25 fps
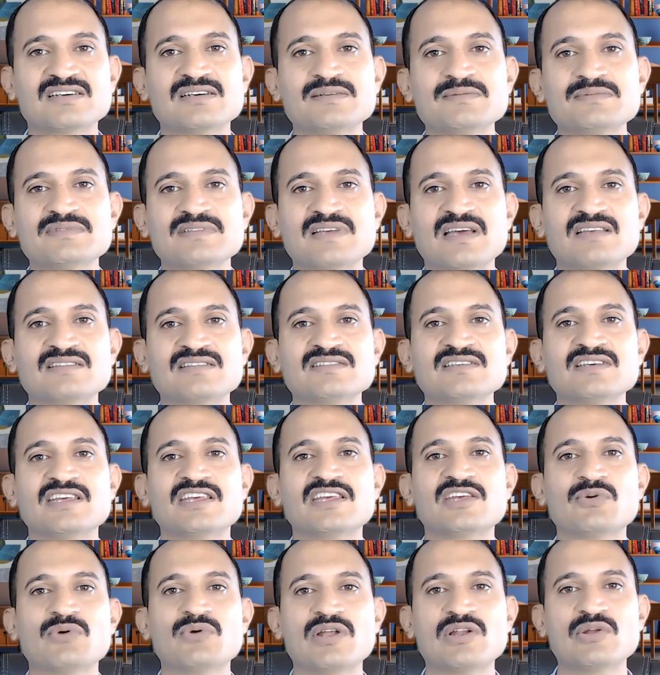comes as an
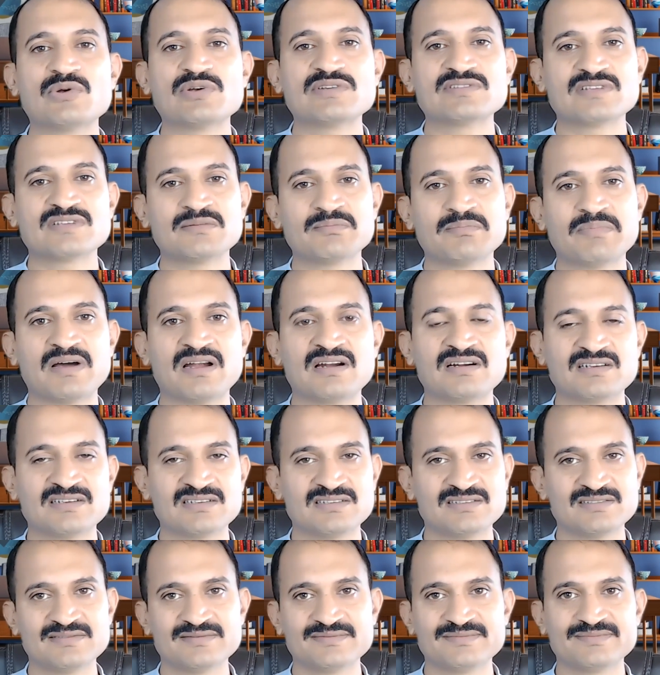evaluation part.
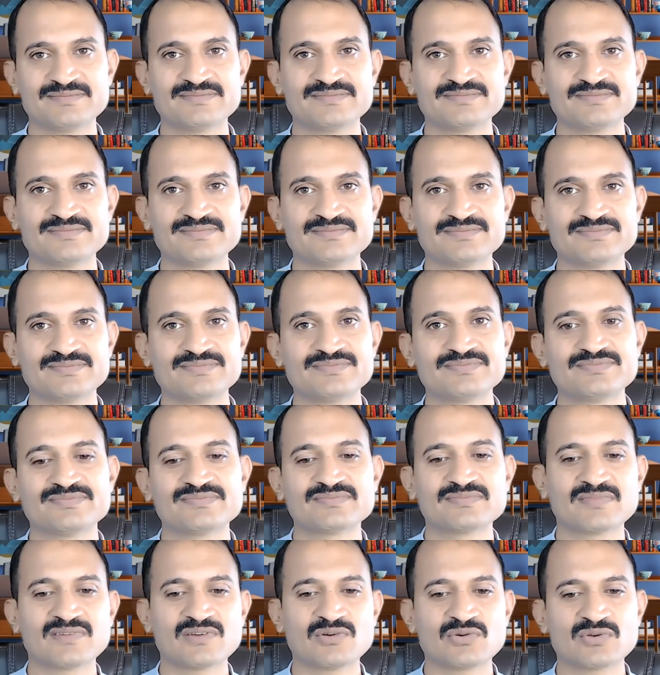
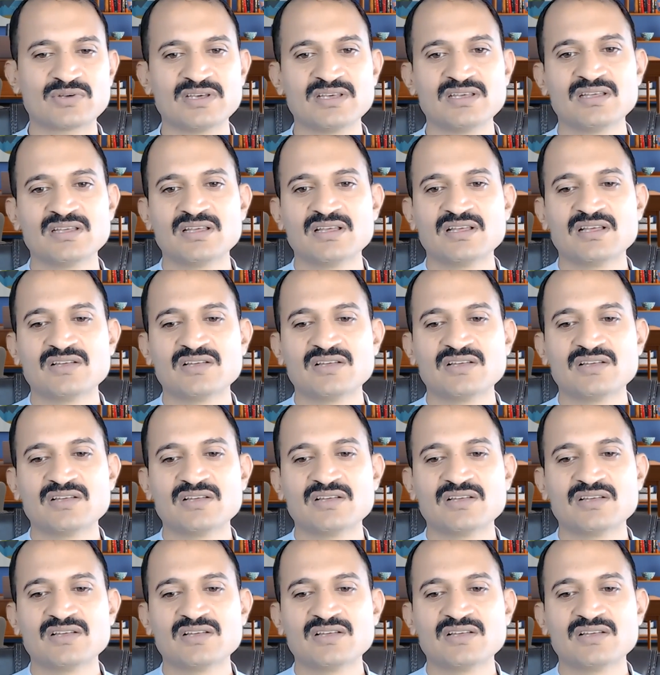Okay,